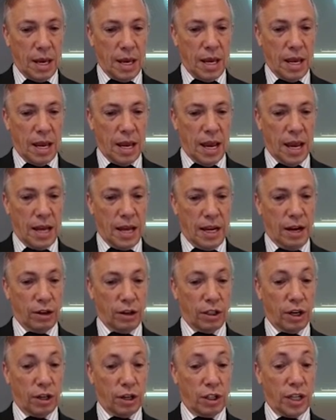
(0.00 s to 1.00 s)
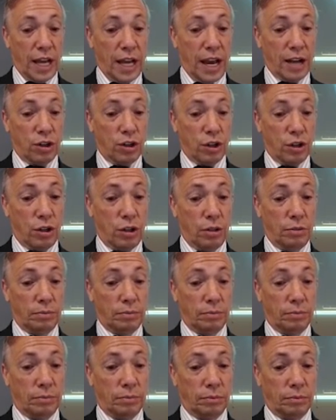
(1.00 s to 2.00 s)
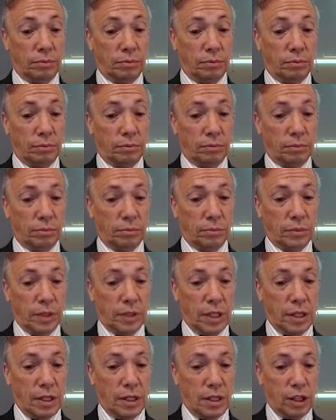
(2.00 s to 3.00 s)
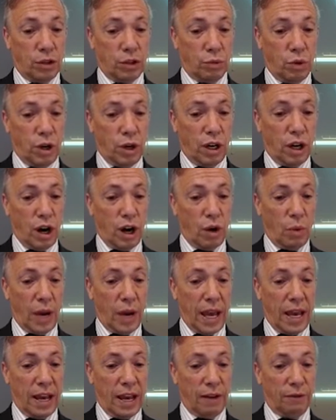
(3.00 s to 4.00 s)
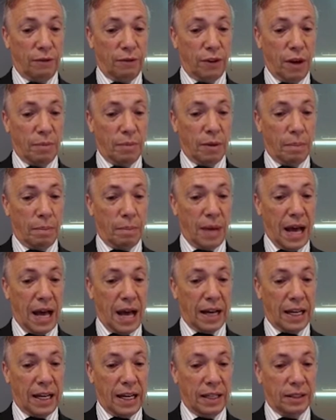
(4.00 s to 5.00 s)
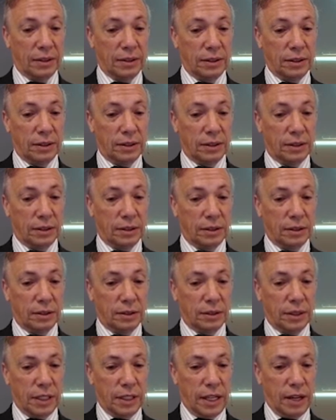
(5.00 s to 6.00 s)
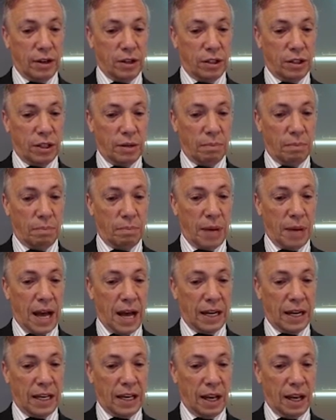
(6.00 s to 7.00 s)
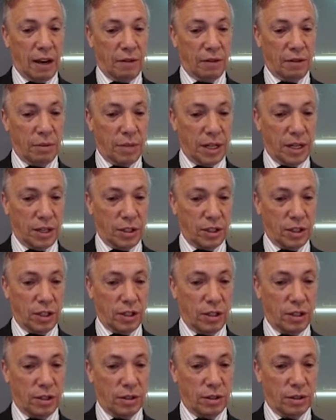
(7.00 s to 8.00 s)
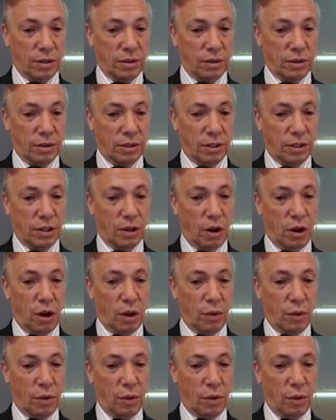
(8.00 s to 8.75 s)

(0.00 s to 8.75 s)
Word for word: And here's our sagittal. Let's work our way in from the body. Here's the body of the meniscus all the